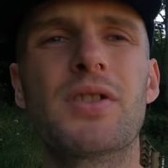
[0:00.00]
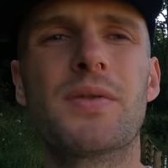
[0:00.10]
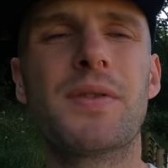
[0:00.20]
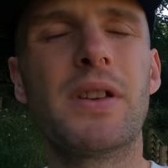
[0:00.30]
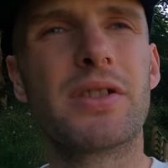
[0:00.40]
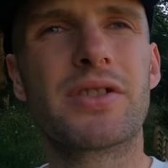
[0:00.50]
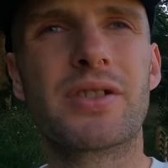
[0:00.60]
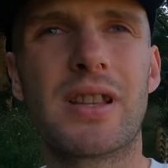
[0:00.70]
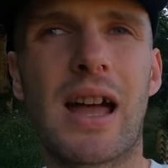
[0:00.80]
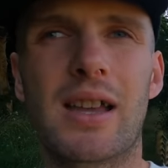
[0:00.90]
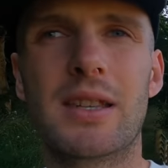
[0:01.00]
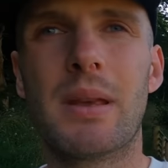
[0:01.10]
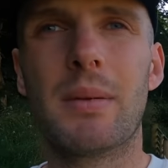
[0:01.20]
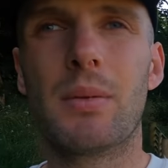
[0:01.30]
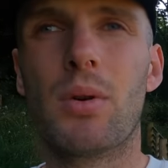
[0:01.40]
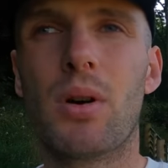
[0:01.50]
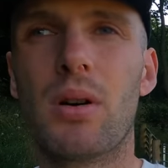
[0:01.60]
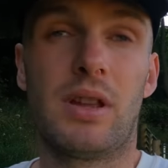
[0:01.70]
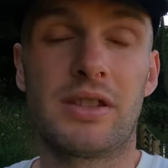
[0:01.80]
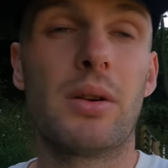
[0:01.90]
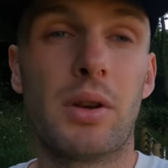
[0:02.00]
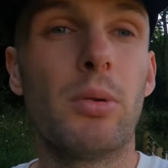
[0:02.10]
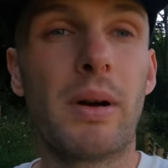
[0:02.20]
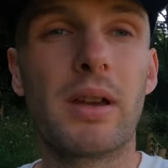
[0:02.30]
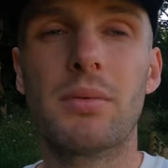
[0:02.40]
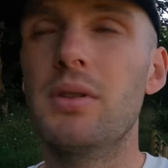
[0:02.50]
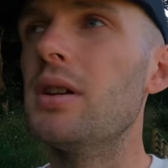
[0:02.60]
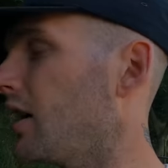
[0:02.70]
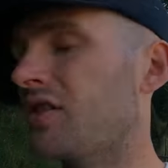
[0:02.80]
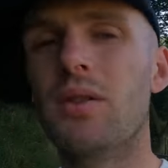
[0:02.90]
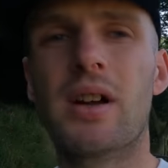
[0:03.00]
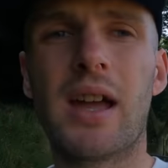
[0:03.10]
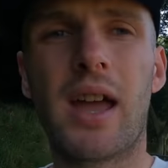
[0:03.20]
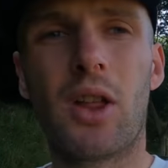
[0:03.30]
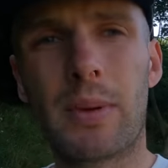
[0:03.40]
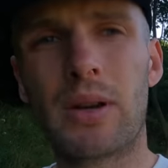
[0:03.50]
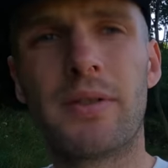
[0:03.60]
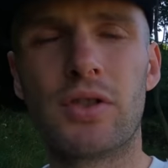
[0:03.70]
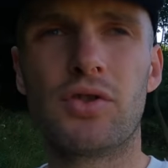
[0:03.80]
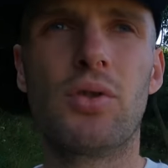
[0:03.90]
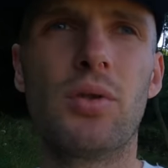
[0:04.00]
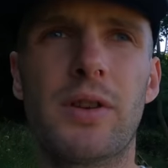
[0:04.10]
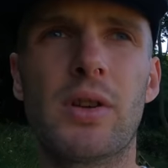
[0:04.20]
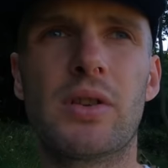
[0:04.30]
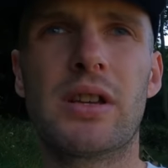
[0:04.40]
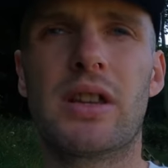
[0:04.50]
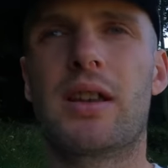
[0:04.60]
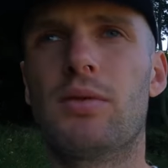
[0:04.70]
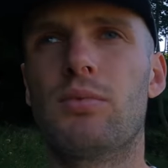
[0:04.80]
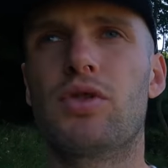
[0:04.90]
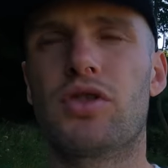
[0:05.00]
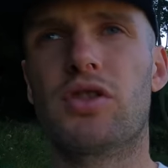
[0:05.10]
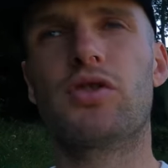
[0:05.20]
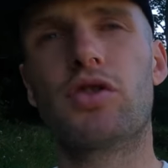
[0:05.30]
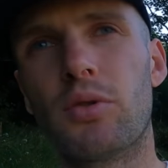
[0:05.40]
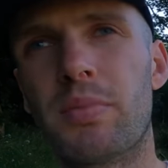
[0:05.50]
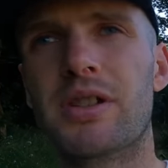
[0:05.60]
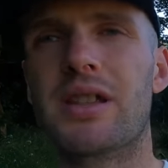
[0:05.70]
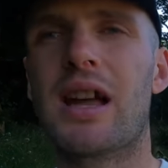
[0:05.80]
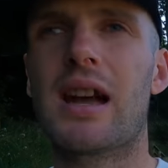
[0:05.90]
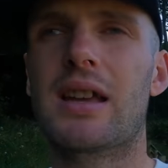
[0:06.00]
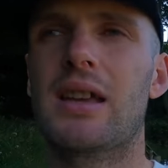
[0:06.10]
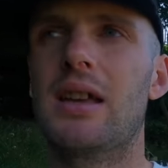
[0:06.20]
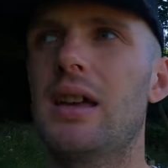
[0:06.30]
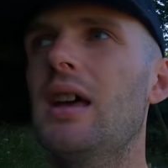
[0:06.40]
doesn't feel as slack as maybe what a downhill bike would. I still had that element of enduro feel in it, like it wasn't super slack.